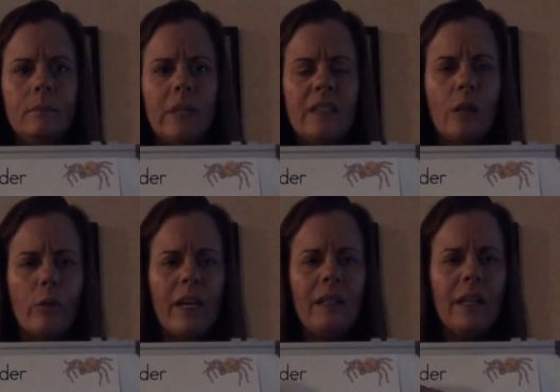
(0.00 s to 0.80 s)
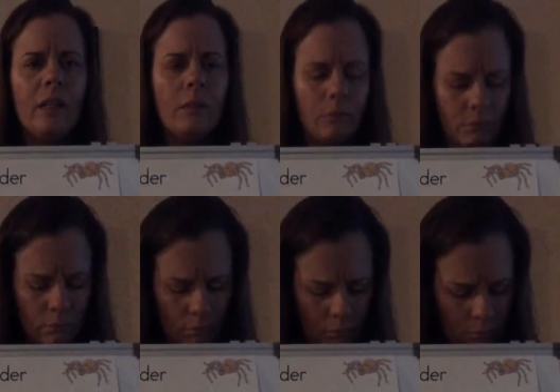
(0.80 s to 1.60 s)
Is it a red letter?
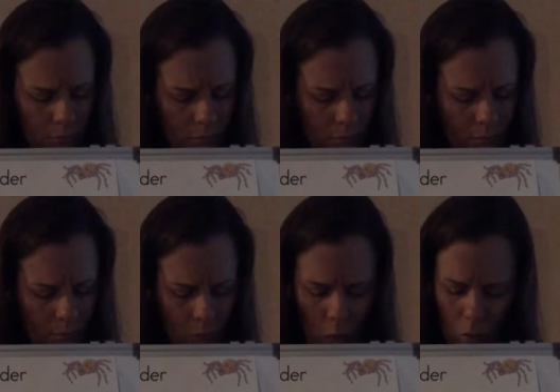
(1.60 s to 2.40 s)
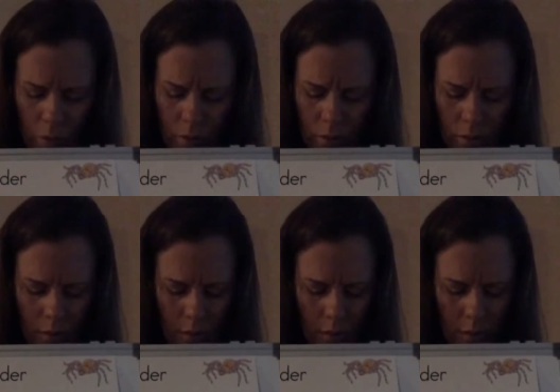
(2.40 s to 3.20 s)
Or
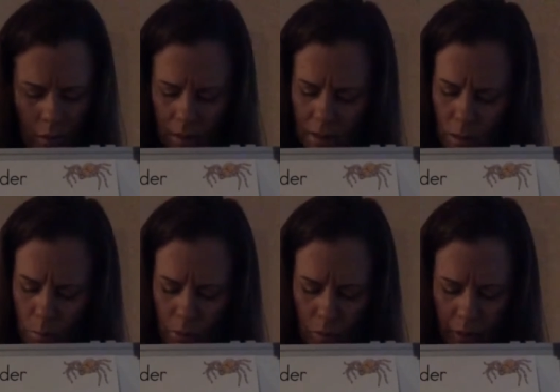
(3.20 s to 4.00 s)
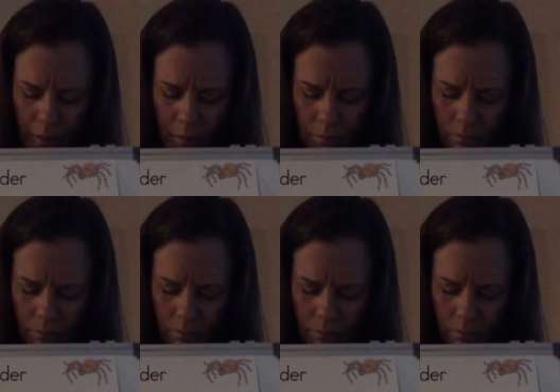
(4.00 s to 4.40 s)
is it a blue letter?